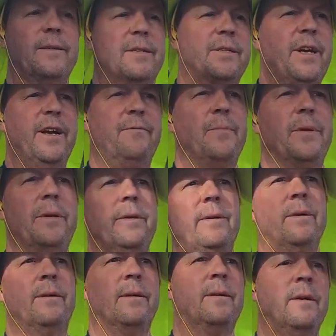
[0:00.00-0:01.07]
It saved me
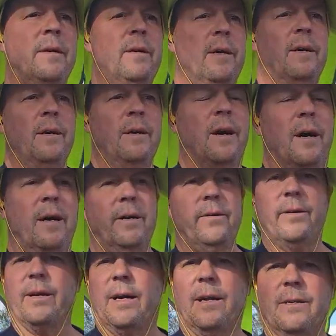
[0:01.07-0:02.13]
a
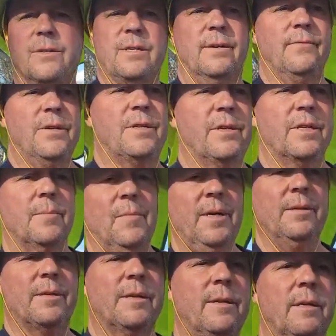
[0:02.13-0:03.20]
hundred dollars every six
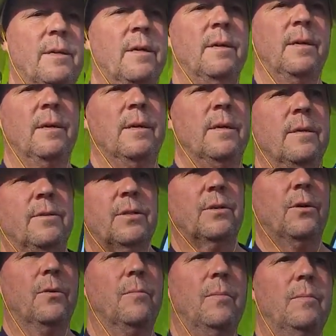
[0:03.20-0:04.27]
months.
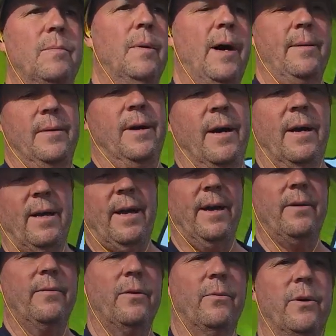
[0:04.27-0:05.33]
So I, I
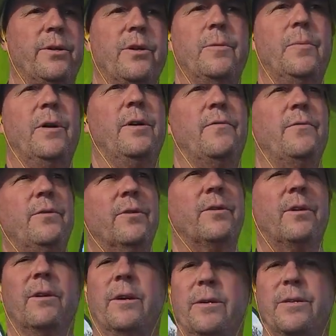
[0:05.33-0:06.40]
don't know what you pay for your
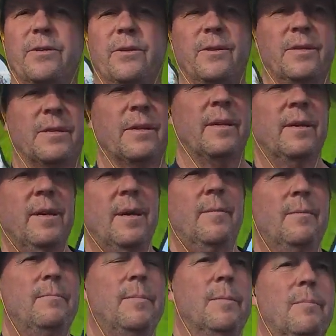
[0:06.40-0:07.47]
car insurance,
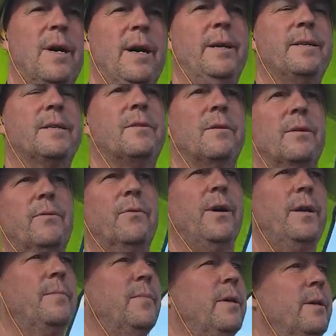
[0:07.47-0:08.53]
but mine is only
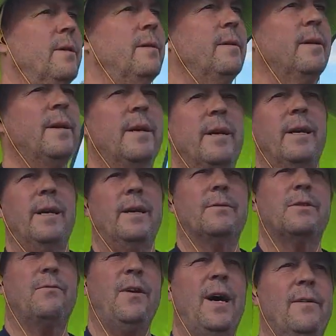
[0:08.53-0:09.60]
running me, it
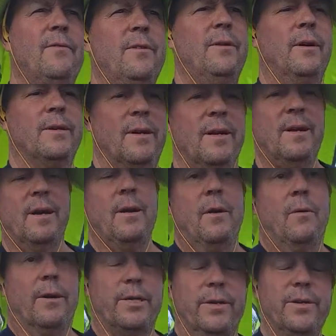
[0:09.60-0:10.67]
was five hundred,
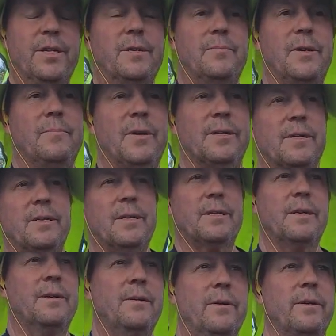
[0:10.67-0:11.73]
Well, it used to be about six
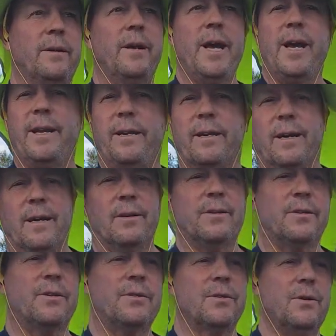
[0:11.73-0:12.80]
hundred eighty
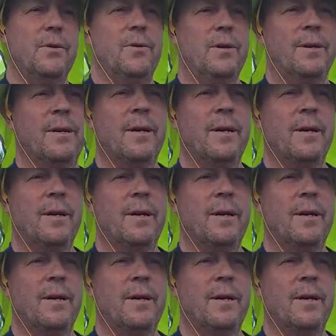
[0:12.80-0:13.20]
dollars or so.